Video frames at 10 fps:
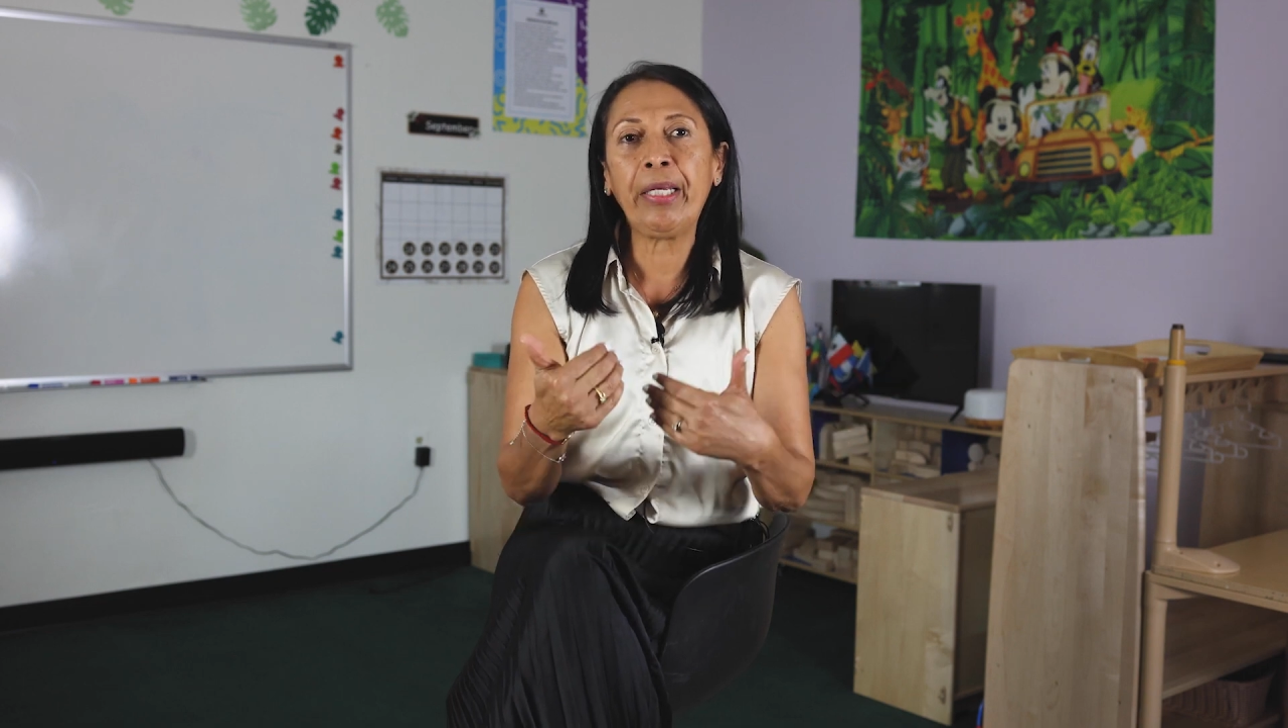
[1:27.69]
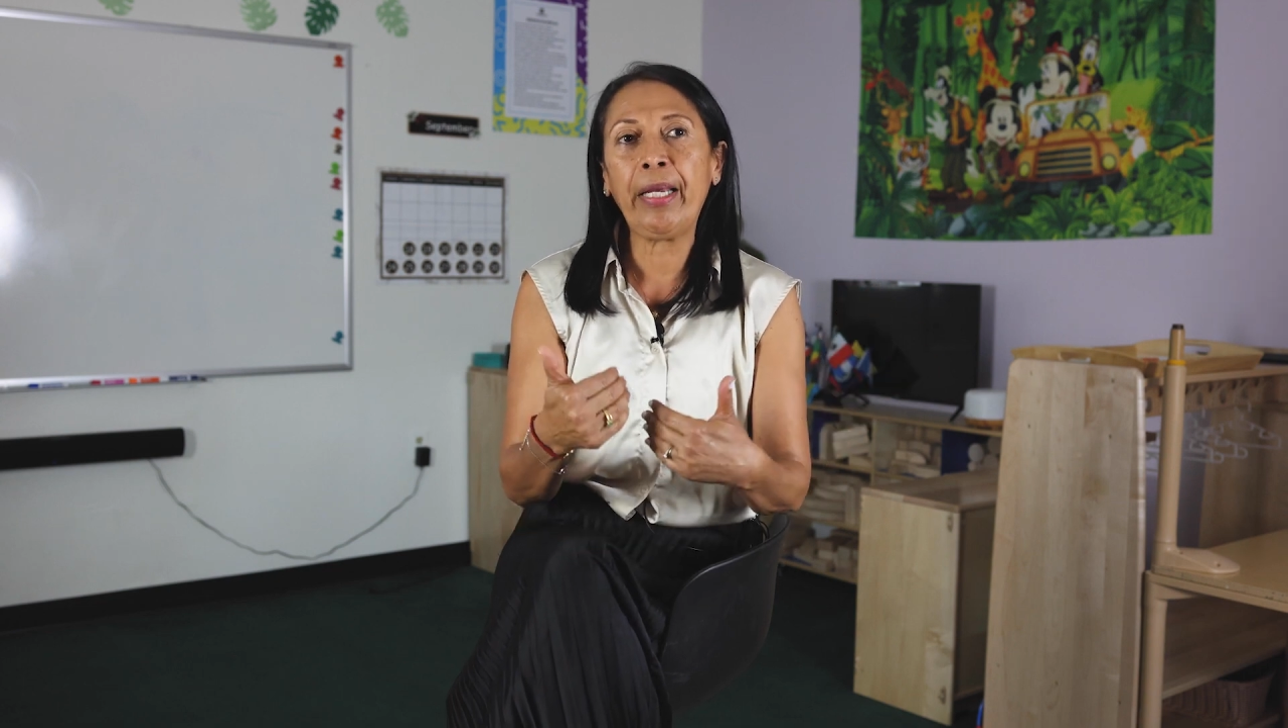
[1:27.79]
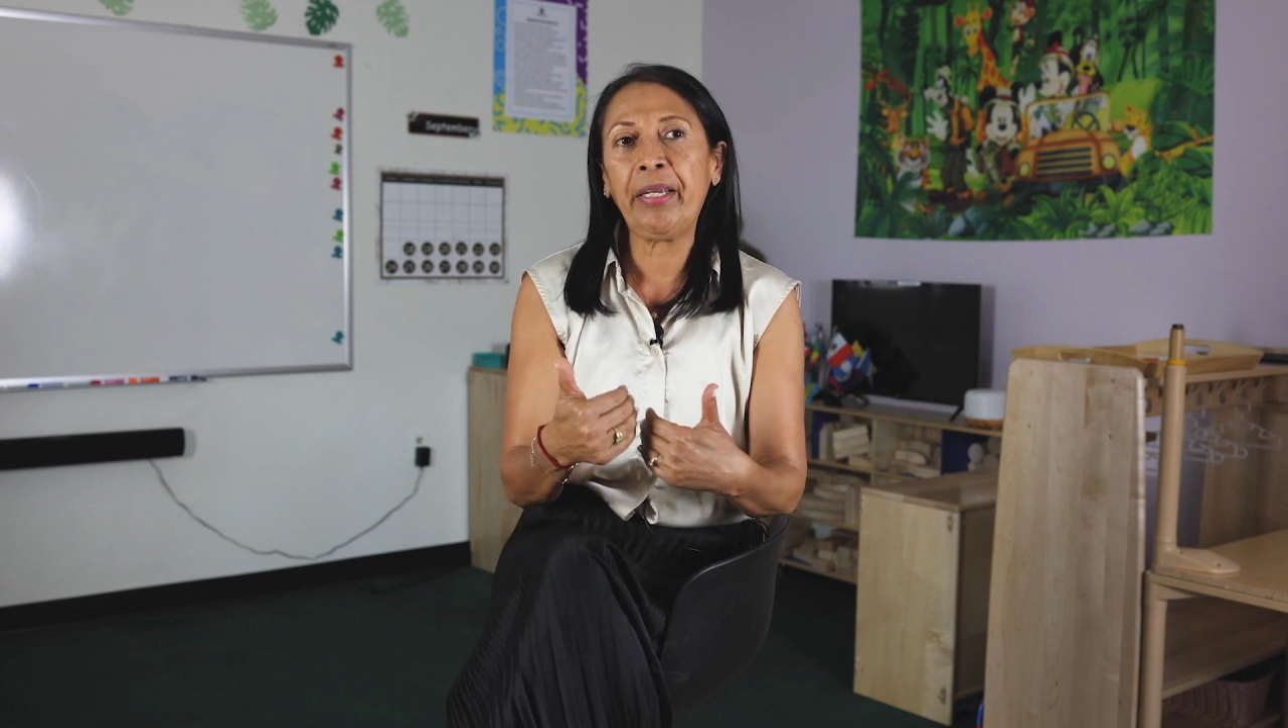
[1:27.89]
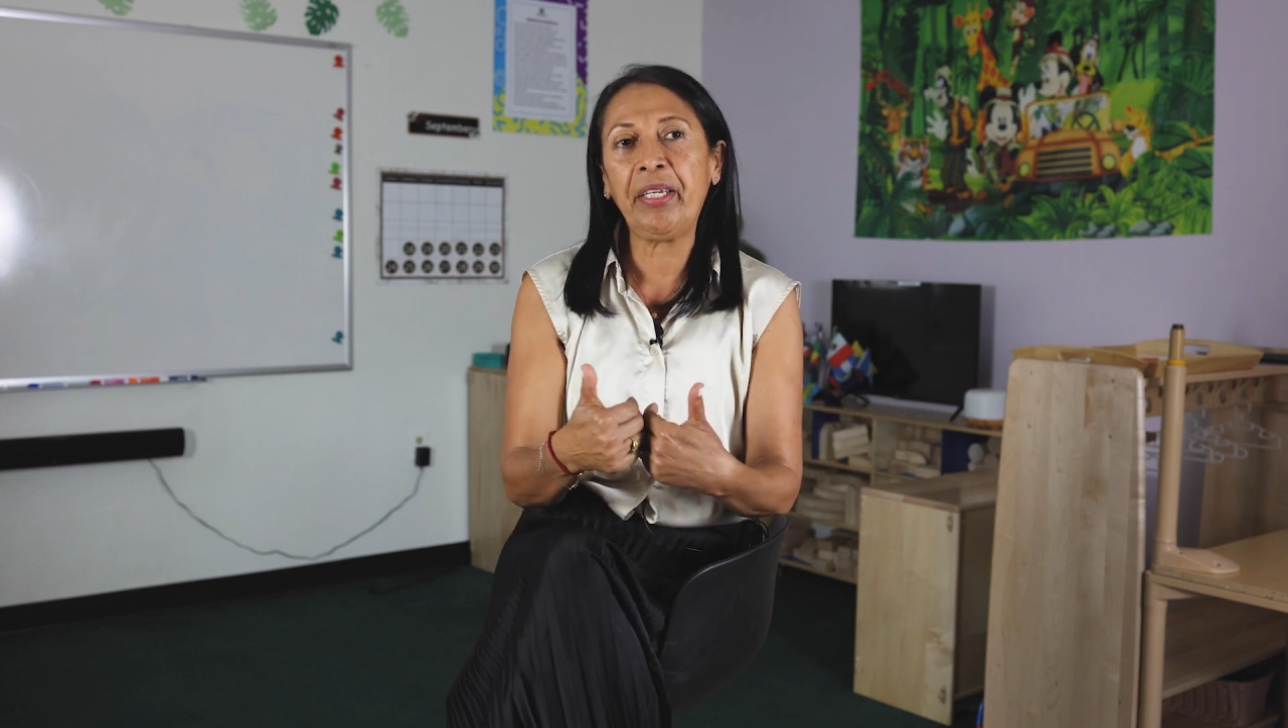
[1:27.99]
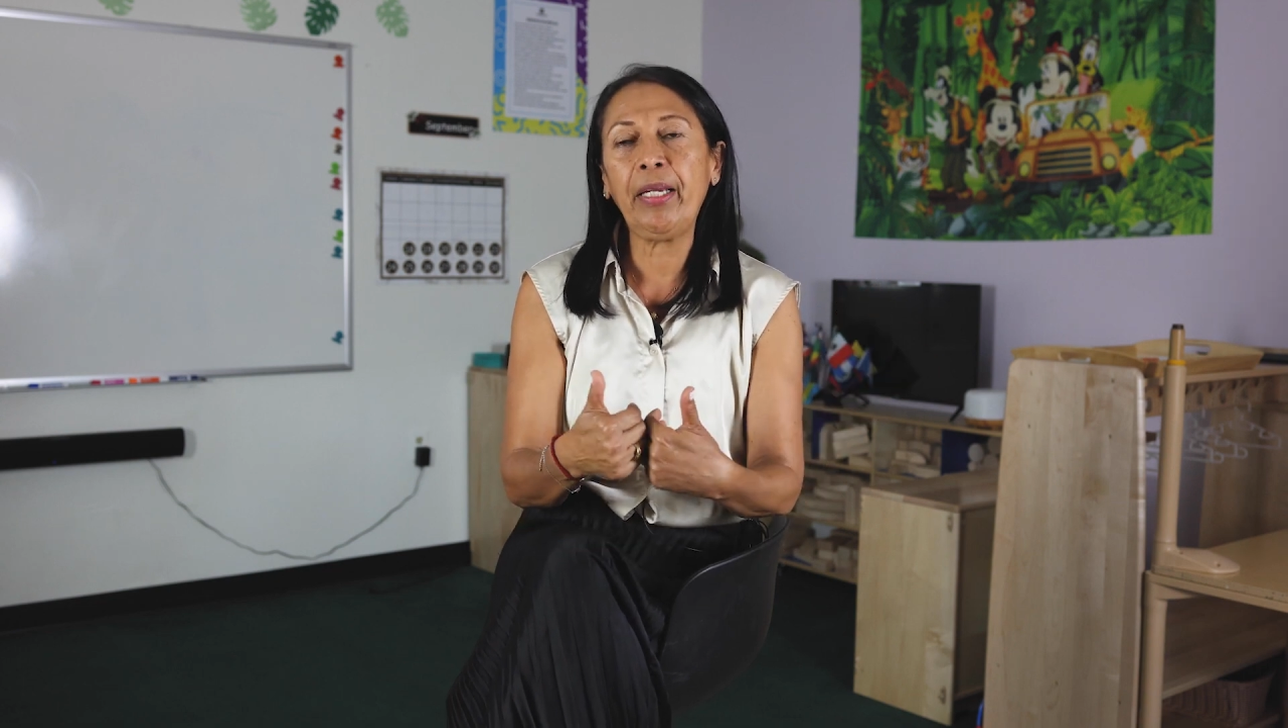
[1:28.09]

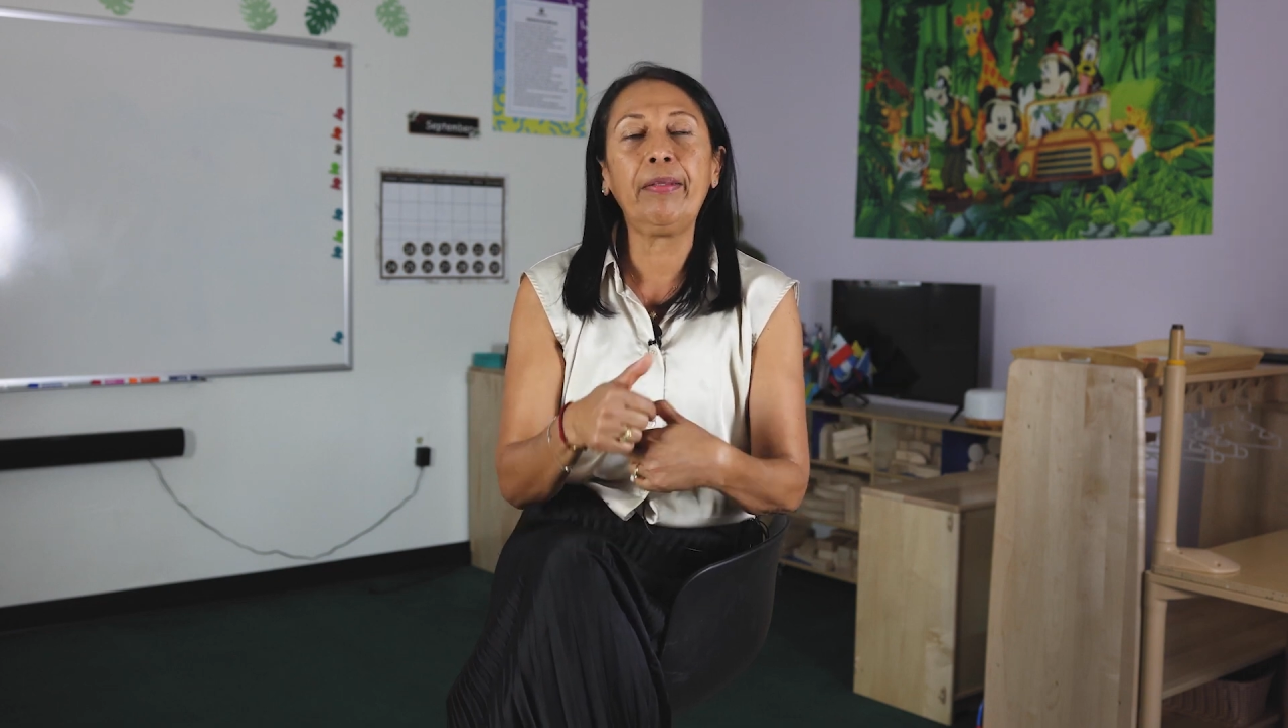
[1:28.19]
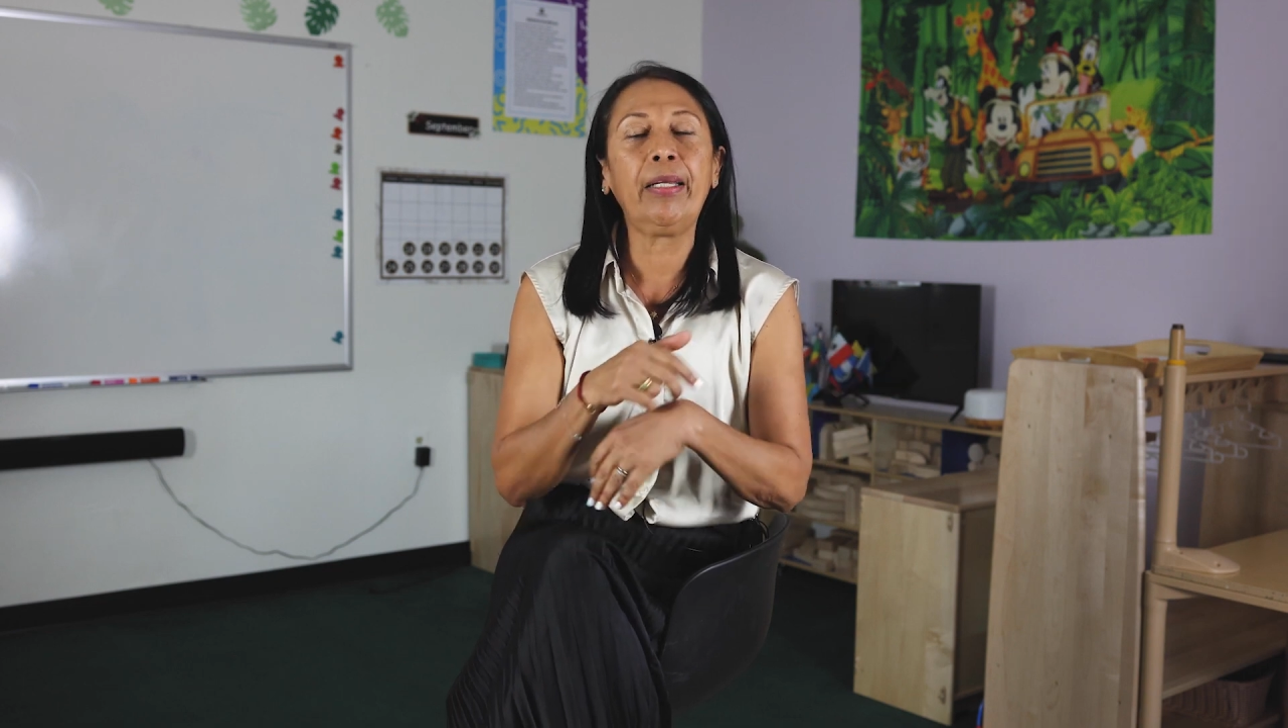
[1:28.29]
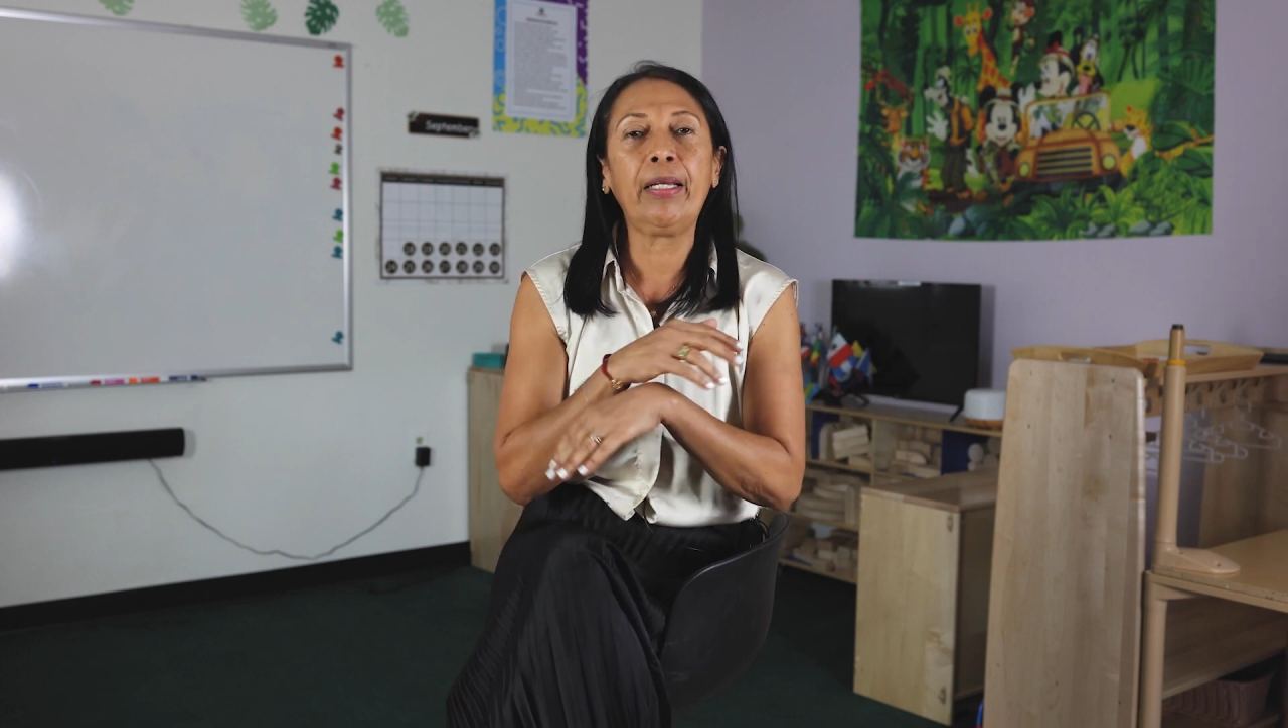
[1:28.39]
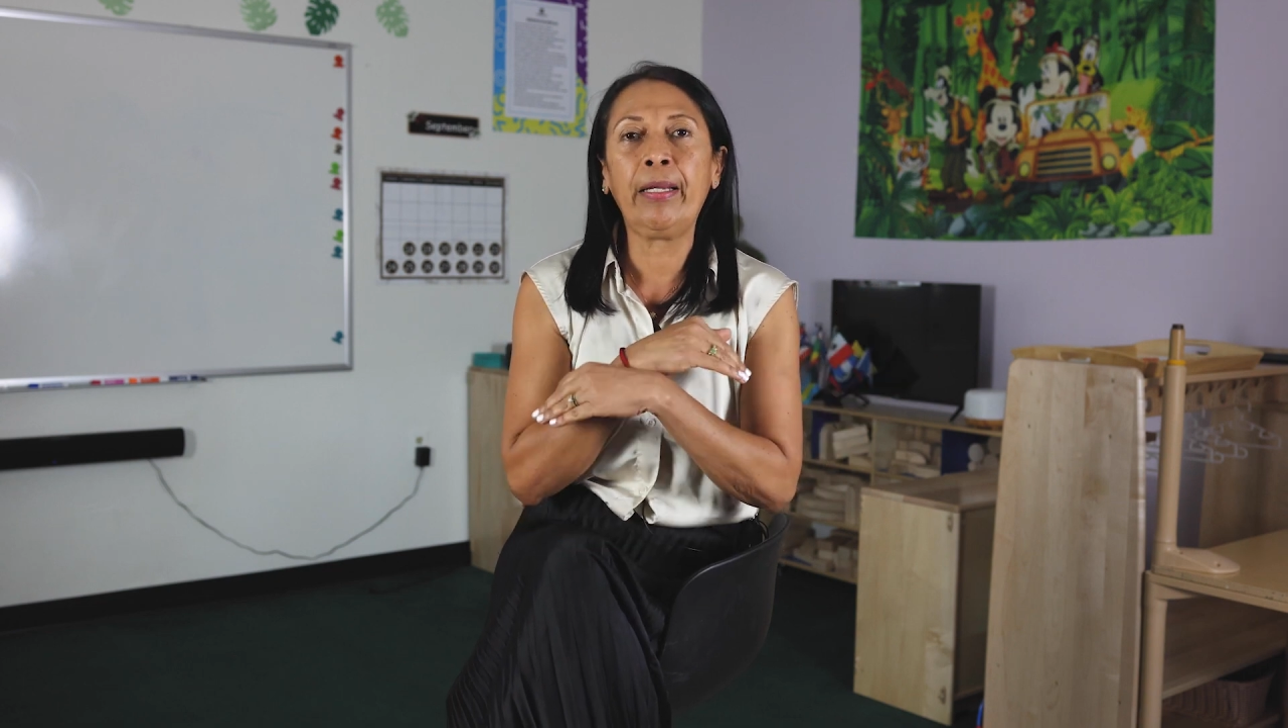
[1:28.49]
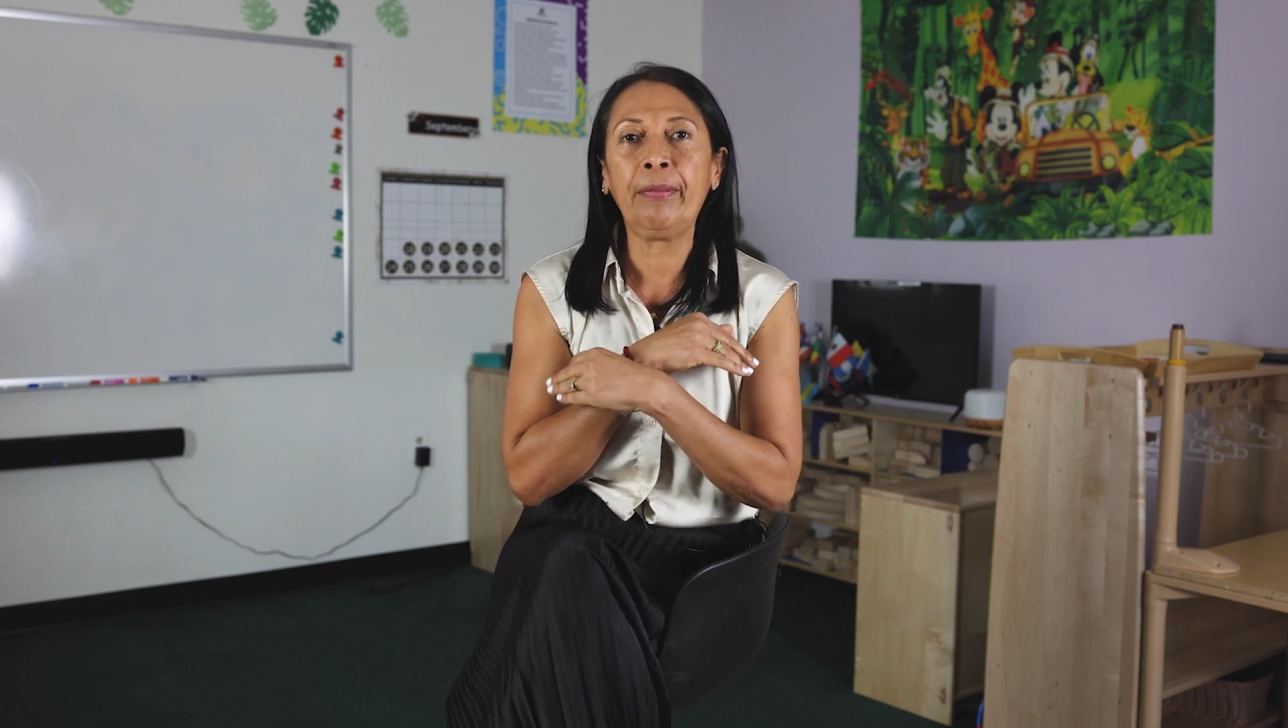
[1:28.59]
get here, they,